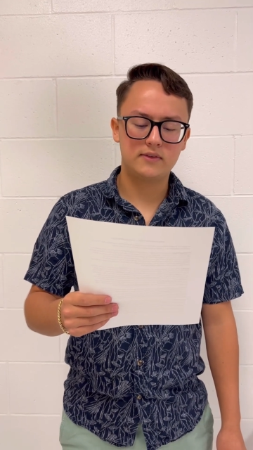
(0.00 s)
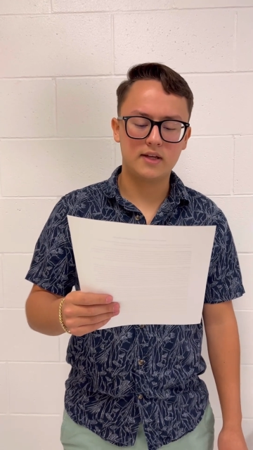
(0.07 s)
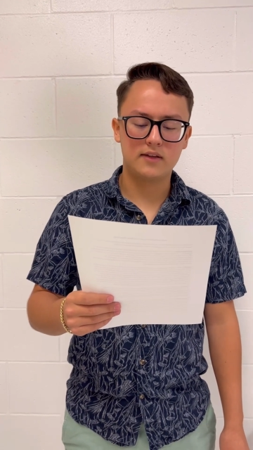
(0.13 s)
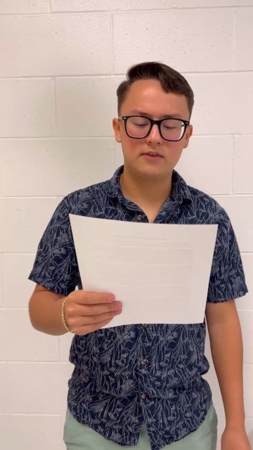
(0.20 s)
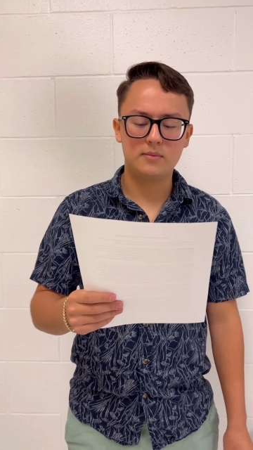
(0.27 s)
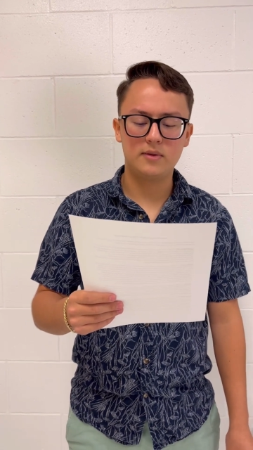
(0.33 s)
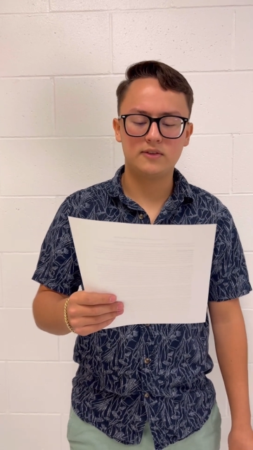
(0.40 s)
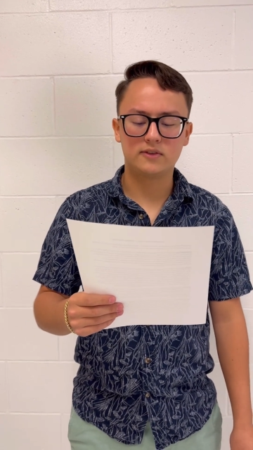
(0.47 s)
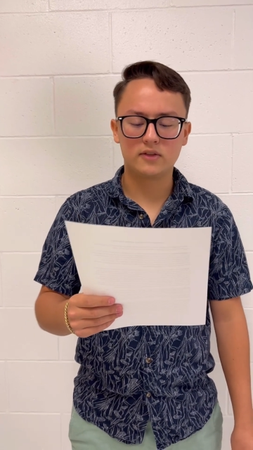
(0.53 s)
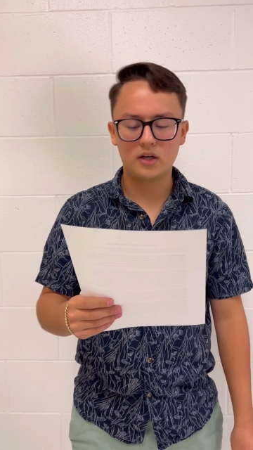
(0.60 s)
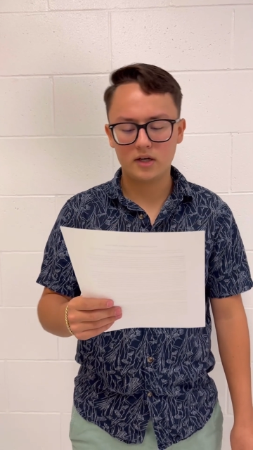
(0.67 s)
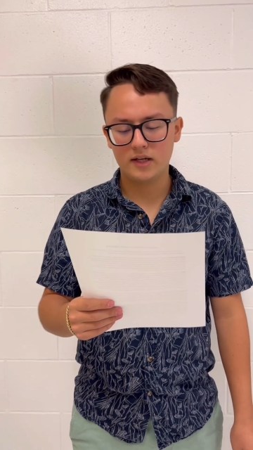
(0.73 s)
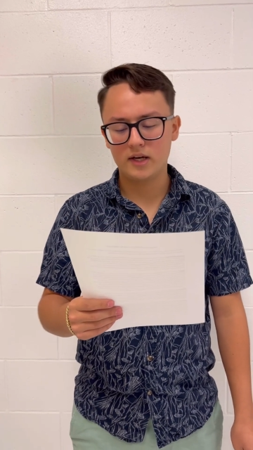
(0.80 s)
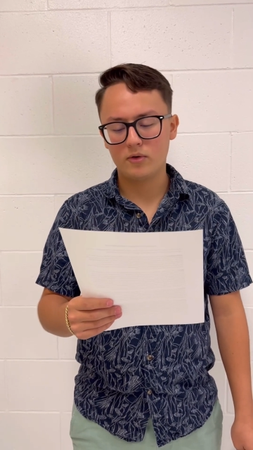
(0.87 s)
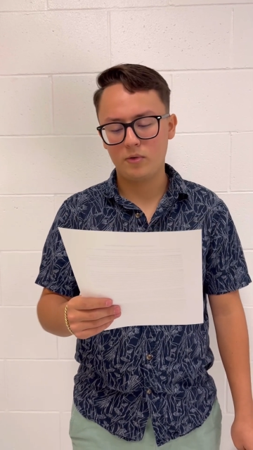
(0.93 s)
tend to be
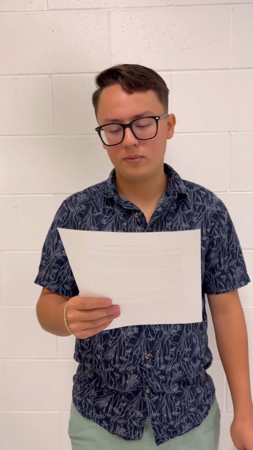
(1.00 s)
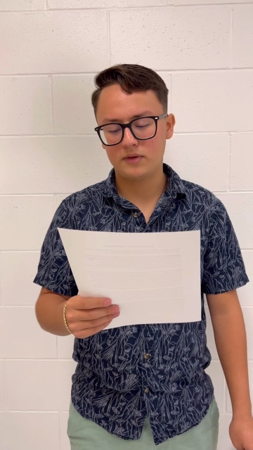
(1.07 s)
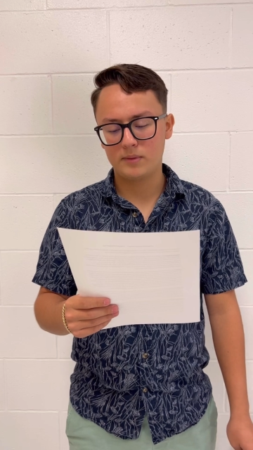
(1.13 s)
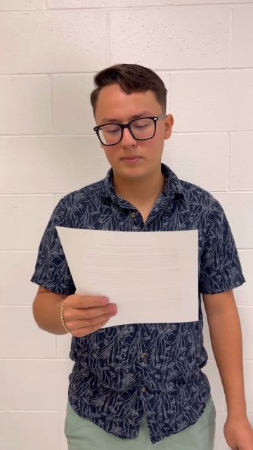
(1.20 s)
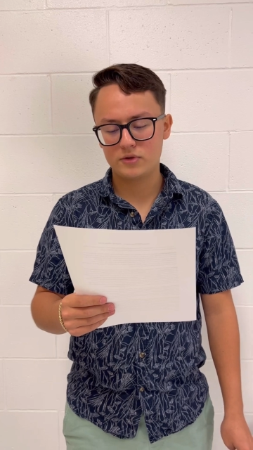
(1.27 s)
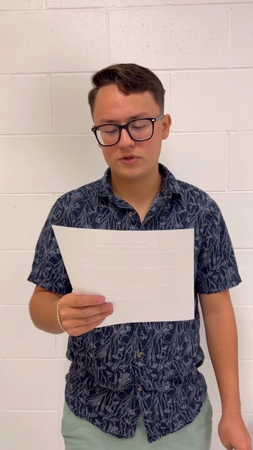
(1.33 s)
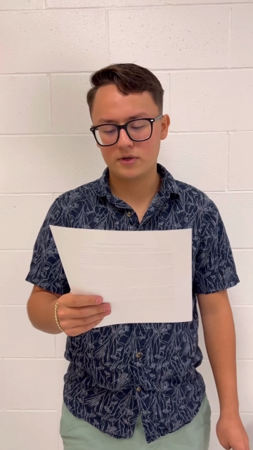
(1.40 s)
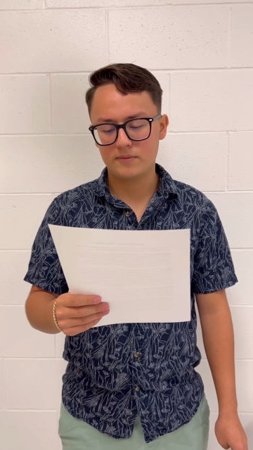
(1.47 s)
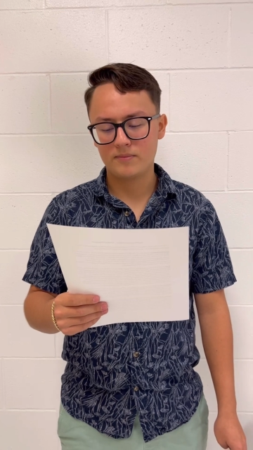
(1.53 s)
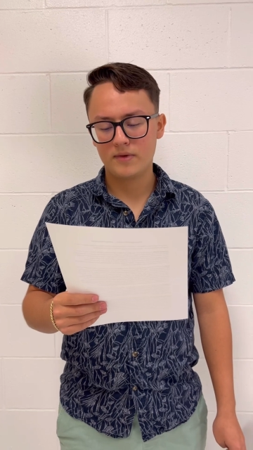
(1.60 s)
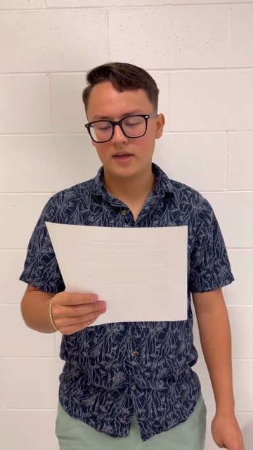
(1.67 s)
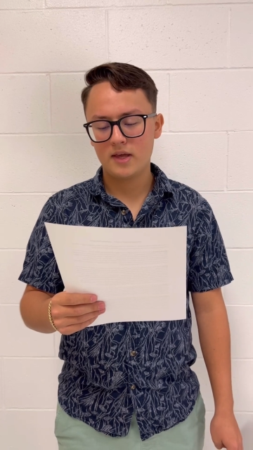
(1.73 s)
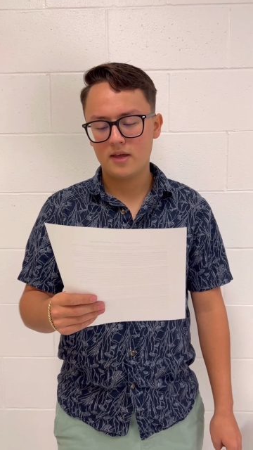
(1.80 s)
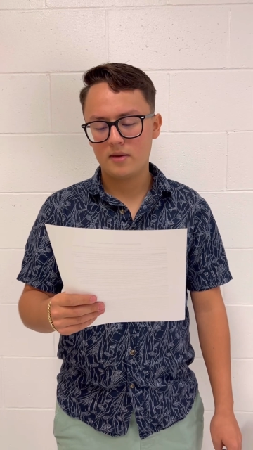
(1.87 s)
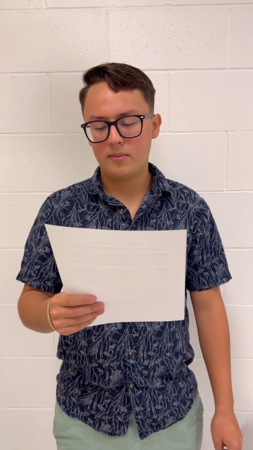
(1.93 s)
solid at room temperature
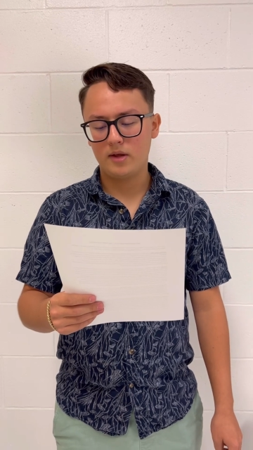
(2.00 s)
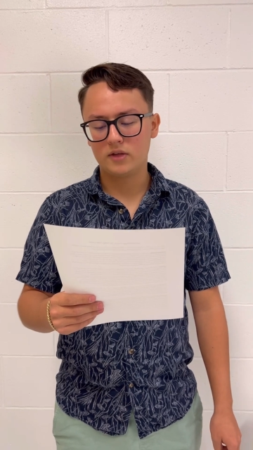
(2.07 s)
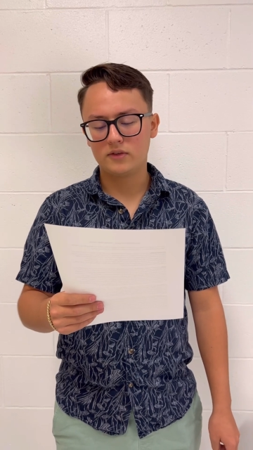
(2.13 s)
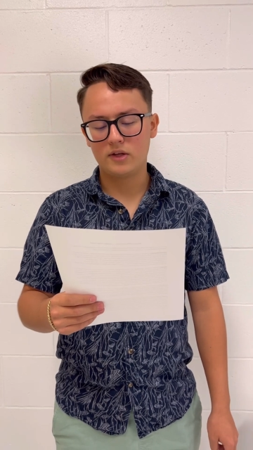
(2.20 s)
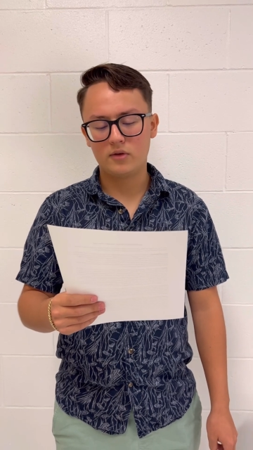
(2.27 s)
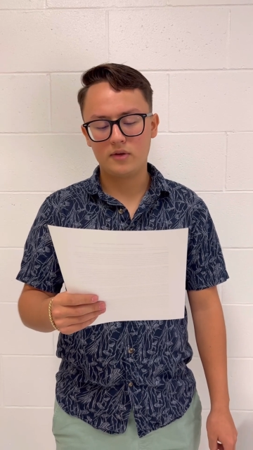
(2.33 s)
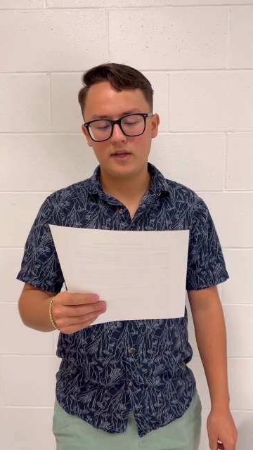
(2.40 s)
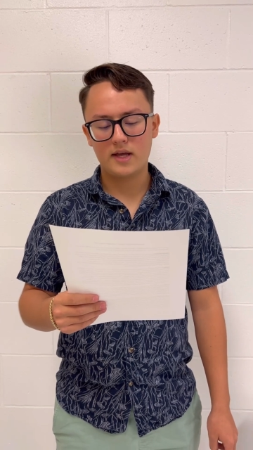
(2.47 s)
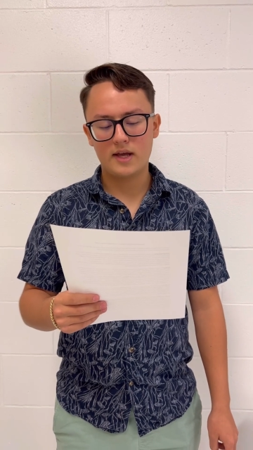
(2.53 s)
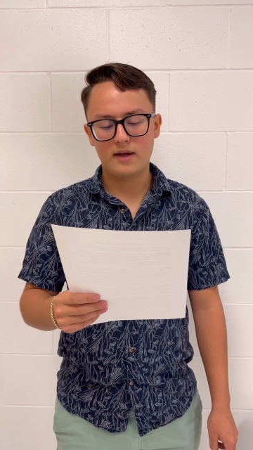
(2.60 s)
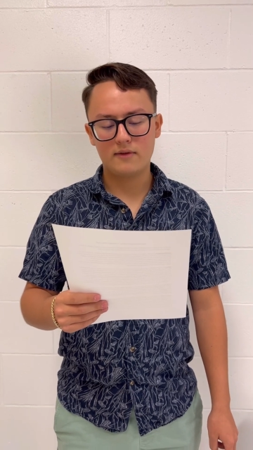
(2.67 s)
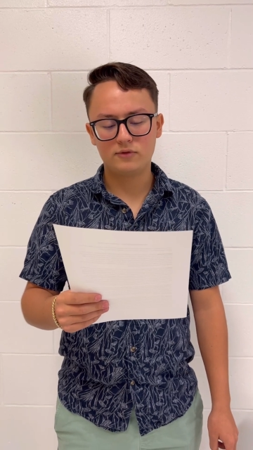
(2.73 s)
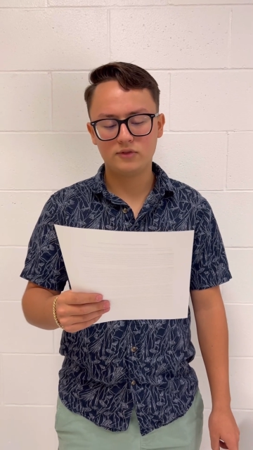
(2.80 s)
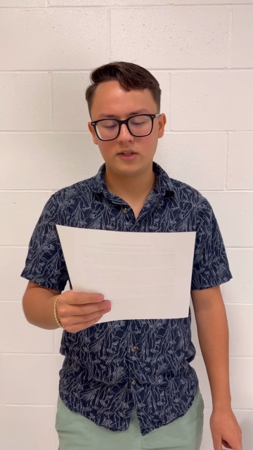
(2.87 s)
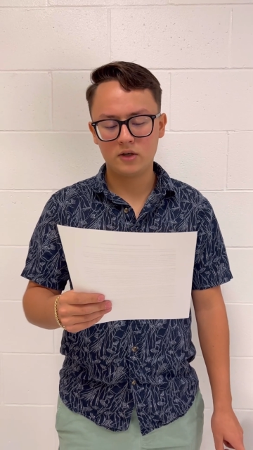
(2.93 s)
because they only
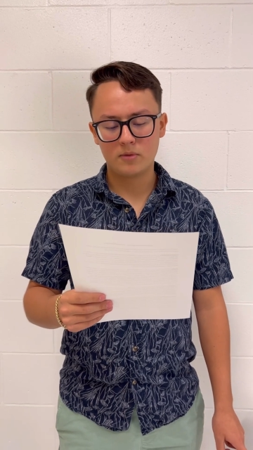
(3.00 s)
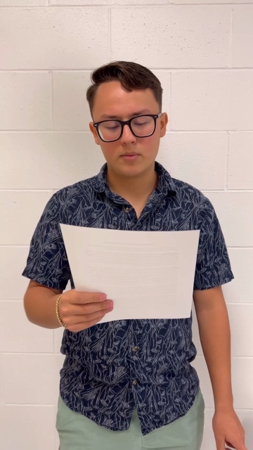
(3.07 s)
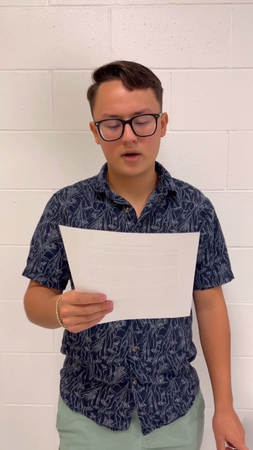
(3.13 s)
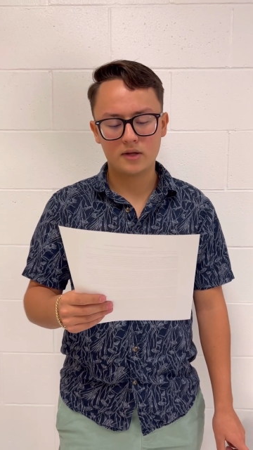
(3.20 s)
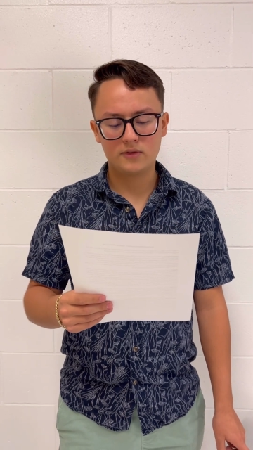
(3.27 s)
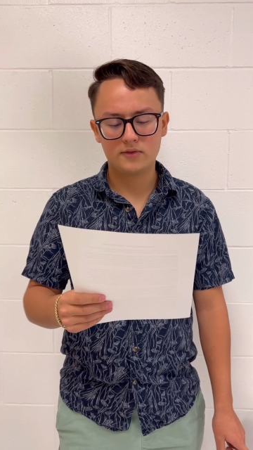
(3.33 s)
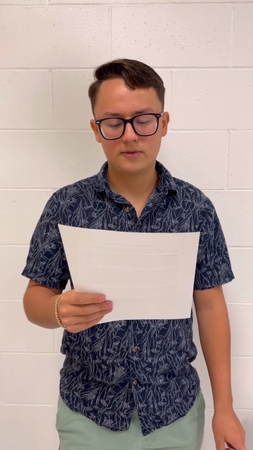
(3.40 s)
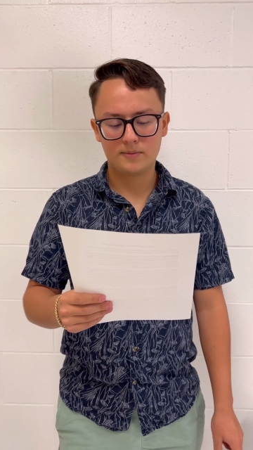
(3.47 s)
have single bonds.